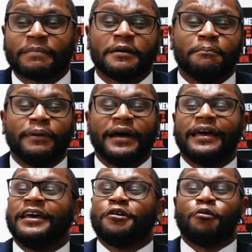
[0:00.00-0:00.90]
But
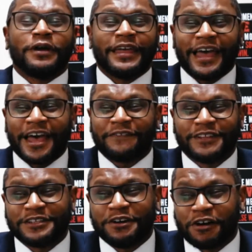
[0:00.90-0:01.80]
we have to
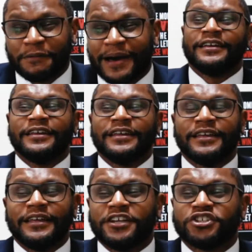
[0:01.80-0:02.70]
talk about it.
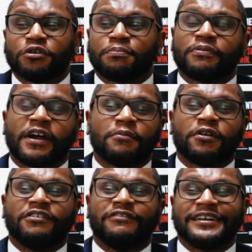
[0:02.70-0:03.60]
Is your primary
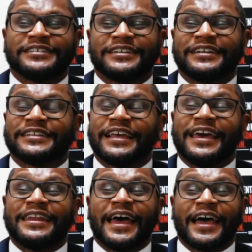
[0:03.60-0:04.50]
residence
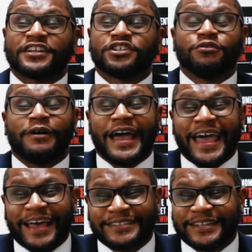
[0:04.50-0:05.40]
an actual
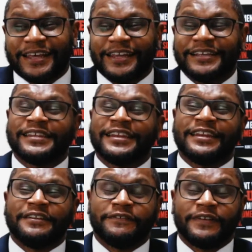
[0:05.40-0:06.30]
asset? Is it an
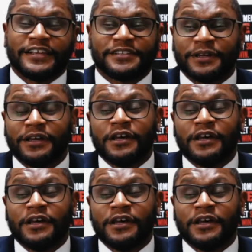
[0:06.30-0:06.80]
investment?